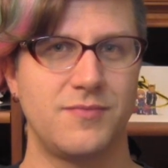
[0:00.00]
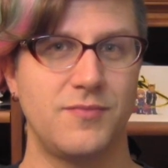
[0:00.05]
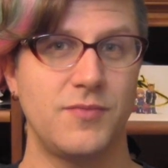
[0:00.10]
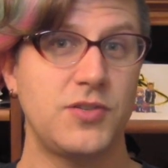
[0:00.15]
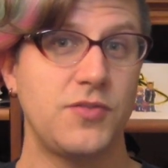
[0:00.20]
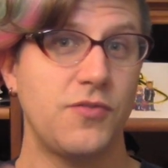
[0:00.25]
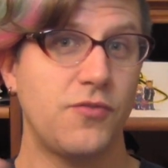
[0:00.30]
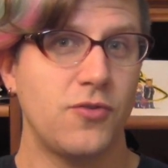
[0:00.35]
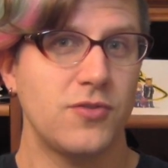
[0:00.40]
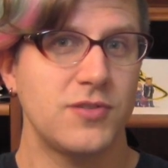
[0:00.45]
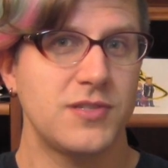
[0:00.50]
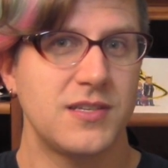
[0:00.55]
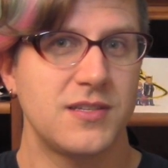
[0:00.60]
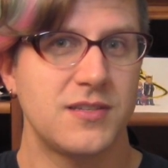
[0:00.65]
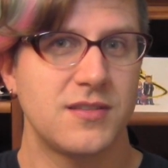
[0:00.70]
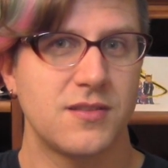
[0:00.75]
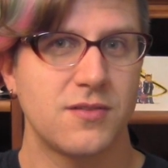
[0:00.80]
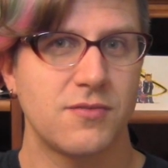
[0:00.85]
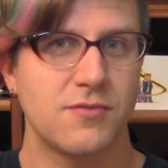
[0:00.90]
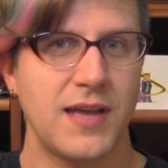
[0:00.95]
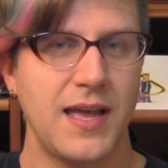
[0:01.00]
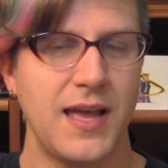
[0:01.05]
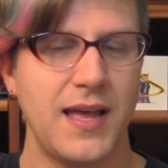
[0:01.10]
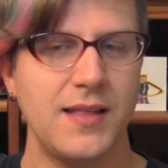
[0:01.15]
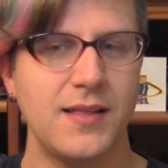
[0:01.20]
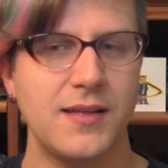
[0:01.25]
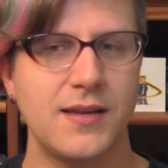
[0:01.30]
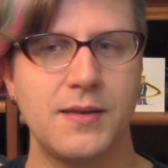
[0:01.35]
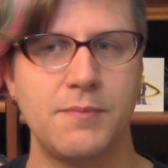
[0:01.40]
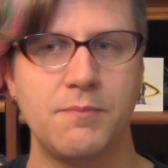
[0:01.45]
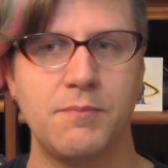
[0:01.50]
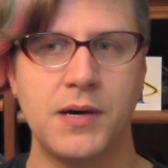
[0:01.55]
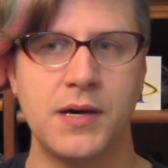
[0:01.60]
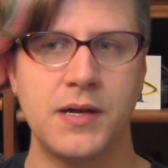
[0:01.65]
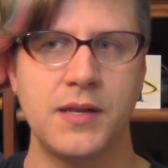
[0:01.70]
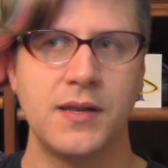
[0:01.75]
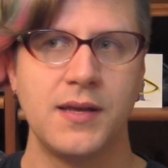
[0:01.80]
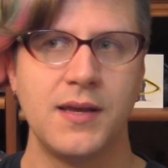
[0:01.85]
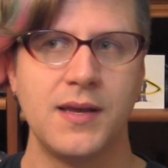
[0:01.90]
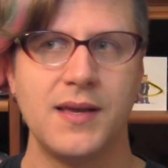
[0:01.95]
Which, of course, isn't the reality.
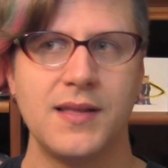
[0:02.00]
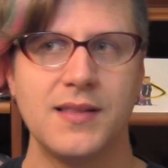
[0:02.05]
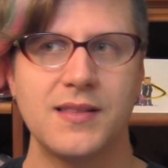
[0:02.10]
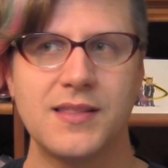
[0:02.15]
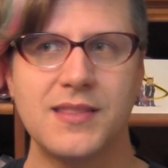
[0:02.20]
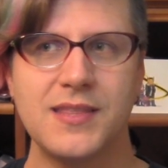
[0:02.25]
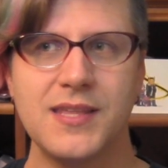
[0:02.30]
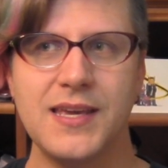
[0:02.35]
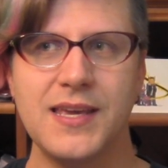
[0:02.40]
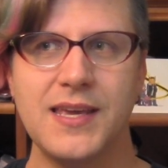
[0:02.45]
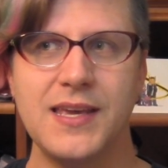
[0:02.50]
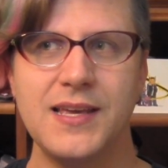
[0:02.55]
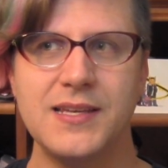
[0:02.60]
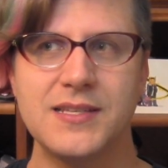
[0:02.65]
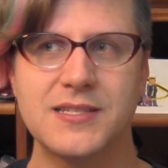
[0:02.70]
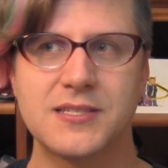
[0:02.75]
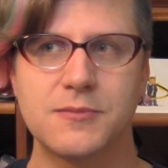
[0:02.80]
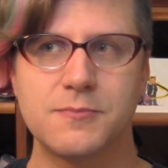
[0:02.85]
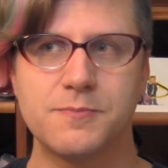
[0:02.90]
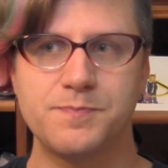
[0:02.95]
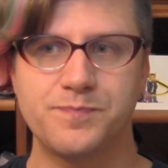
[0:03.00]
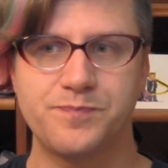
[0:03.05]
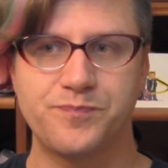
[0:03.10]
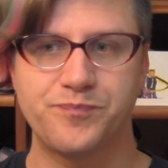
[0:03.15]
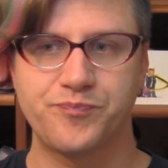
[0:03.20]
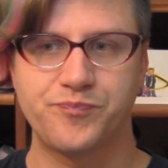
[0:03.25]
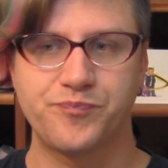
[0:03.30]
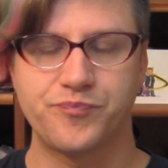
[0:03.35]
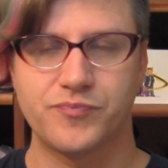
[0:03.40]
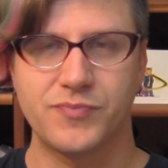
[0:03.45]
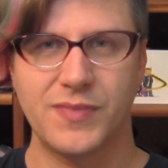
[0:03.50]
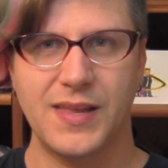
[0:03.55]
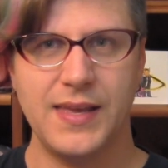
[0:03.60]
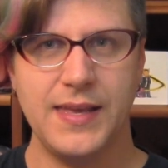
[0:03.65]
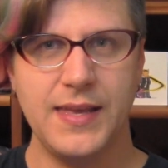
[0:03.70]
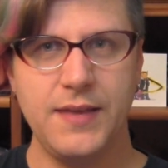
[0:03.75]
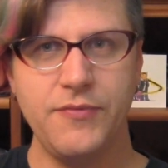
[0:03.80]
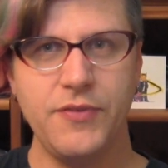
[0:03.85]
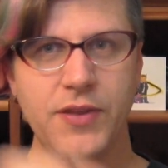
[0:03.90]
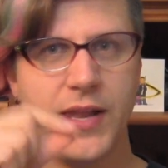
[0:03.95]
But the thing is,
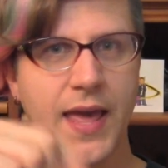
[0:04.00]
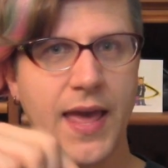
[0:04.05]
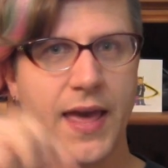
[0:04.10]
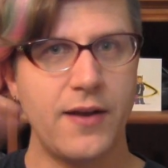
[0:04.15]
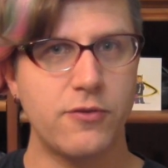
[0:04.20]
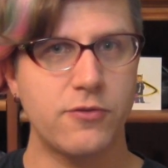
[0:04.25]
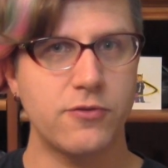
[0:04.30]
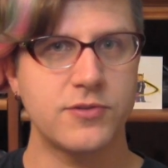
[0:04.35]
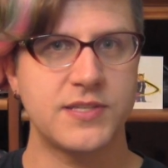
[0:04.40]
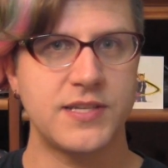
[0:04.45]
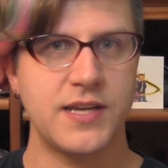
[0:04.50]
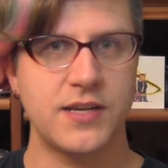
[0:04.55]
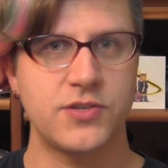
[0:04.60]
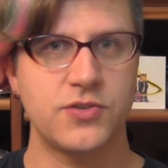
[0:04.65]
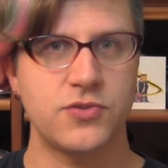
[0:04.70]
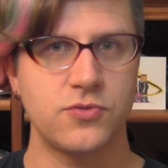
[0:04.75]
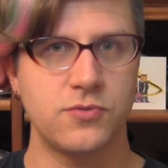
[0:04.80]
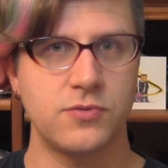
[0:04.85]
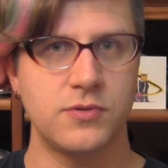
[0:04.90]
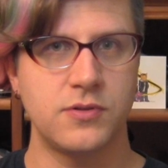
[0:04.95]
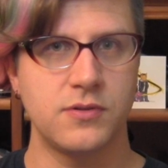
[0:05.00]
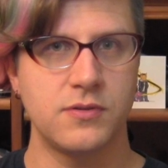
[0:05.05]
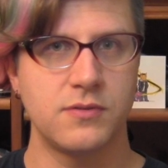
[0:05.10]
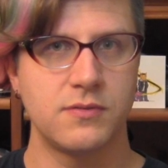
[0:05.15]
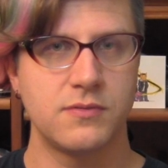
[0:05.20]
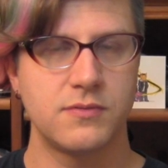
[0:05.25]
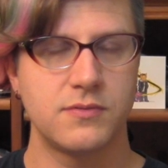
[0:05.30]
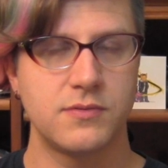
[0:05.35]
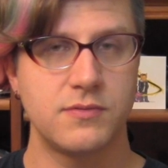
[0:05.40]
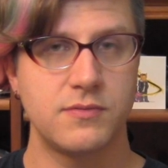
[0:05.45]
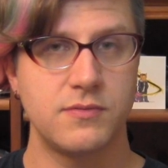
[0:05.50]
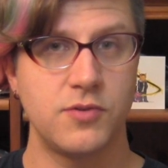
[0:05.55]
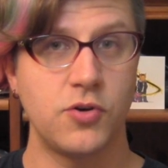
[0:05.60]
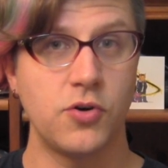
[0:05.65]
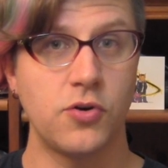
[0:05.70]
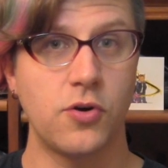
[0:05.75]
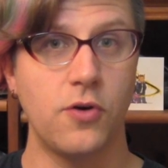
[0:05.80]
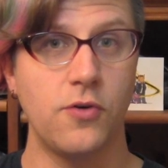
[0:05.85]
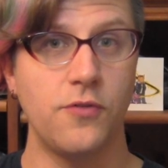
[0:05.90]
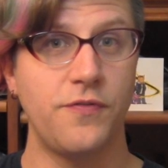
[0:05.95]
even heterosexual
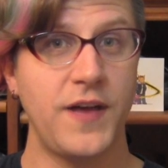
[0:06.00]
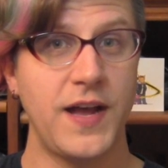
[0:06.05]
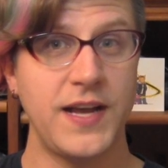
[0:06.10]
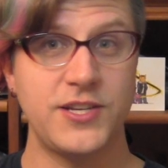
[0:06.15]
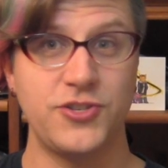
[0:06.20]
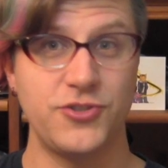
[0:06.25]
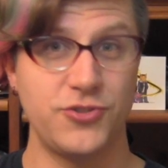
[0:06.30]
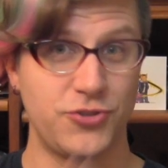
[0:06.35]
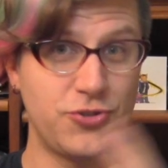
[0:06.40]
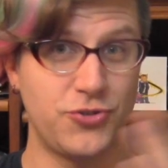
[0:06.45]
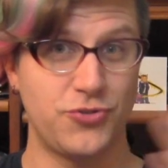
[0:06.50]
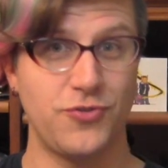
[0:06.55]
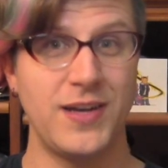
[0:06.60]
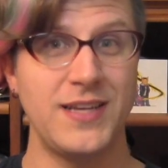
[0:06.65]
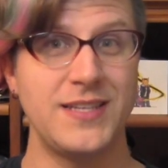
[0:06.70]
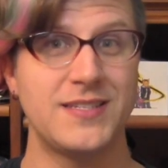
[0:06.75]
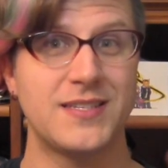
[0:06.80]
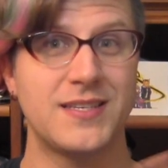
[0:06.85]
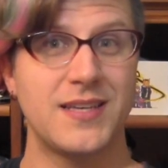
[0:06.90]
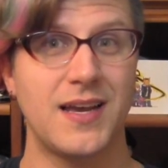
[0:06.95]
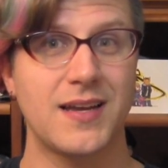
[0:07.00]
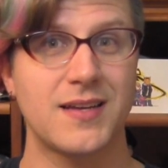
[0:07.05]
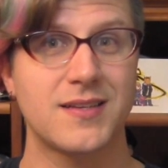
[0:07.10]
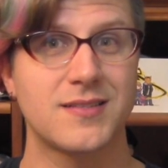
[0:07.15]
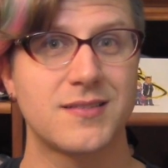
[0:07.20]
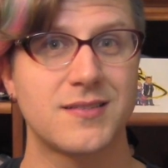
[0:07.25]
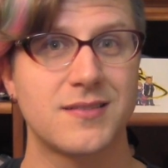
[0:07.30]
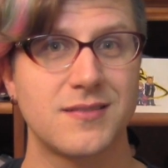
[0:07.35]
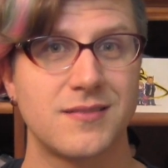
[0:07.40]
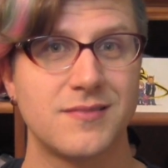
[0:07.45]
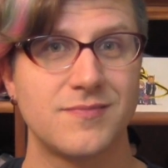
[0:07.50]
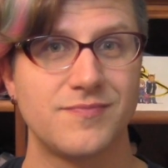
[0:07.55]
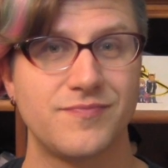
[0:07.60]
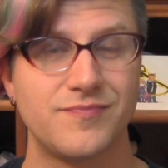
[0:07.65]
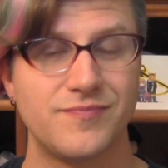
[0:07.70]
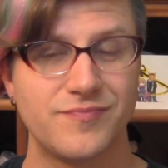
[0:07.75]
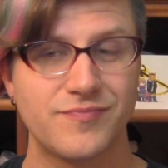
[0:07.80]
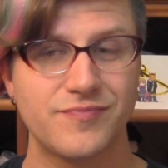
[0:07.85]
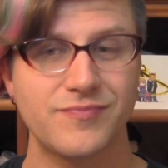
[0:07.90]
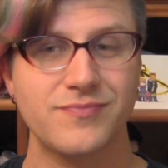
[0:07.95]
good old fashioned straight sex.
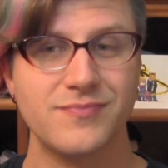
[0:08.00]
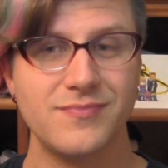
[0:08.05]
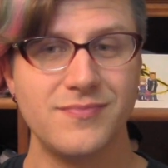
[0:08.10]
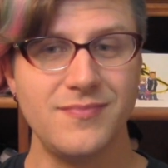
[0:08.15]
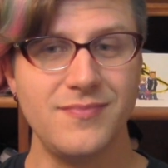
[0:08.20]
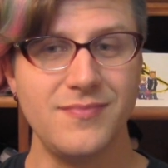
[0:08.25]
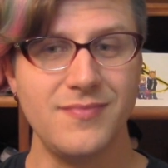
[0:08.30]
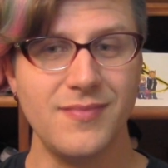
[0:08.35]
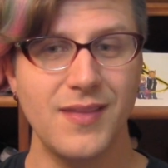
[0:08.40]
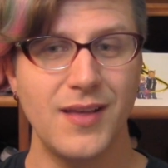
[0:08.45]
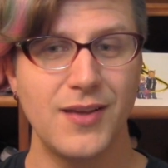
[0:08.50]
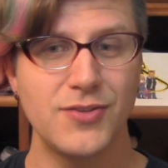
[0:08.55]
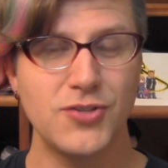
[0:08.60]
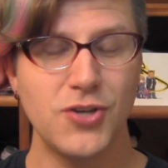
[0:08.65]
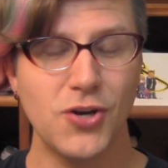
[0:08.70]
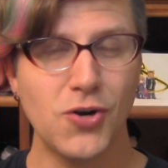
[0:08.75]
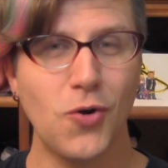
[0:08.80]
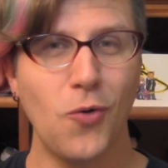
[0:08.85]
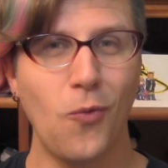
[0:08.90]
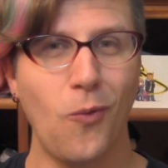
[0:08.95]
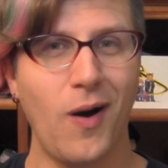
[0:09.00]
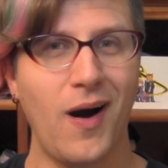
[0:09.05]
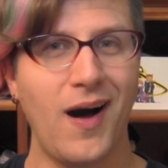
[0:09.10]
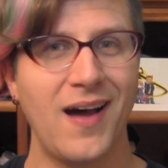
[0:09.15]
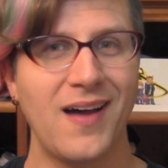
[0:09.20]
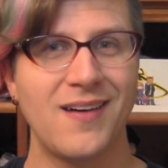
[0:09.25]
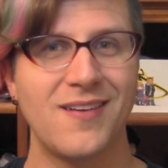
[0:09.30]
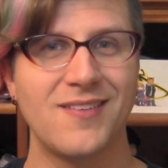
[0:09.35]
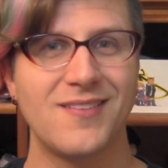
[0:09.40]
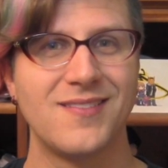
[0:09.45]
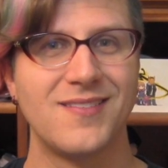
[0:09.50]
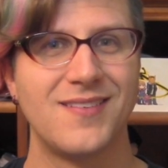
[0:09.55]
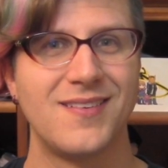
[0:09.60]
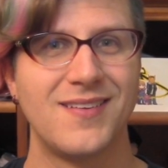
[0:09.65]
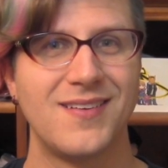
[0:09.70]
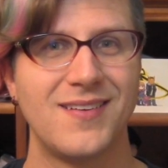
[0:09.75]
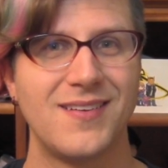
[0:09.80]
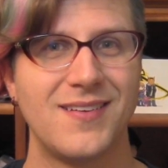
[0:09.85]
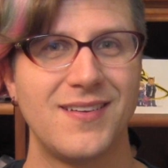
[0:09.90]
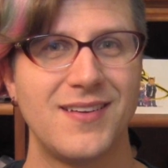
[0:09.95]
Took a while
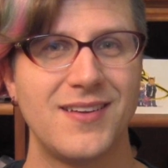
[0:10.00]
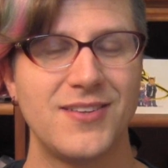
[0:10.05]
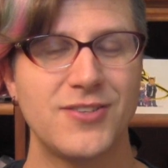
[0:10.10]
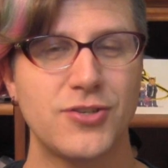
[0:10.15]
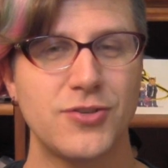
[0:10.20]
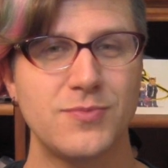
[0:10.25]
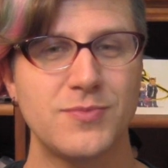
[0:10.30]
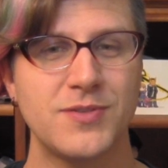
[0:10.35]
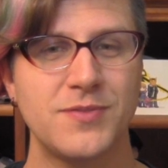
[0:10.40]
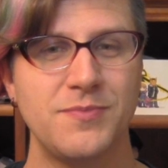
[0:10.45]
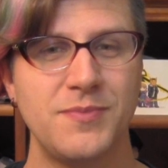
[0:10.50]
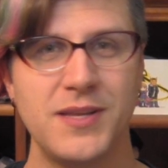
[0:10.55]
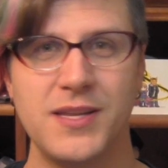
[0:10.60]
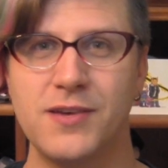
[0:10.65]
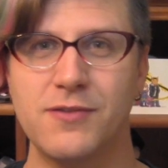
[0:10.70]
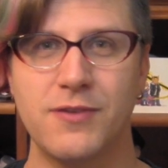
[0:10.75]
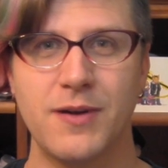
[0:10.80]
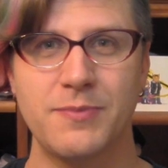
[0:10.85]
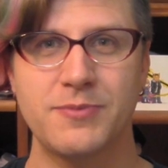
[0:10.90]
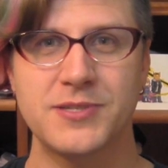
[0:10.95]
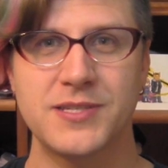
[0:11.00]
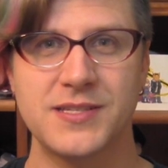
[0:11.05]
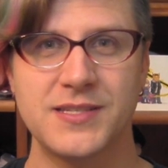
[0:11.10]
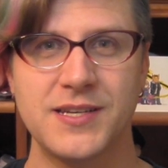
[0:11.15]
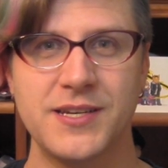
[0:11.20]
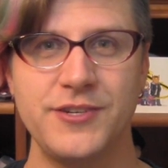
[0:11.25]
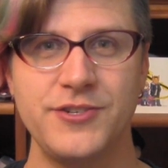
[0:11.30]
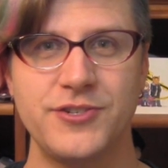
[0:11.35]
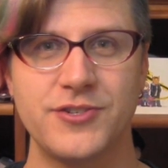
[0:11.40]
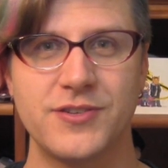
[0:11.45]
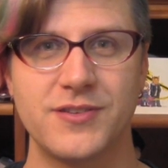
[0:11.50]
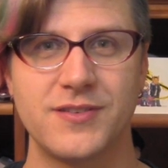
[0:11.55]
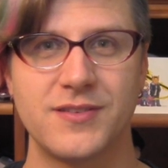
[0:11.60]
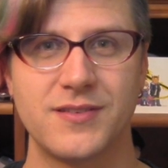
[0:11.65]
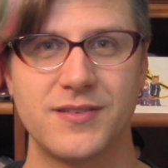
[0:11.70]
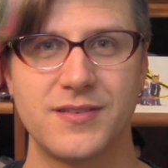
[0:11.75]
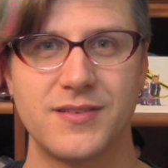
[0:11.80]
in terms of media representation.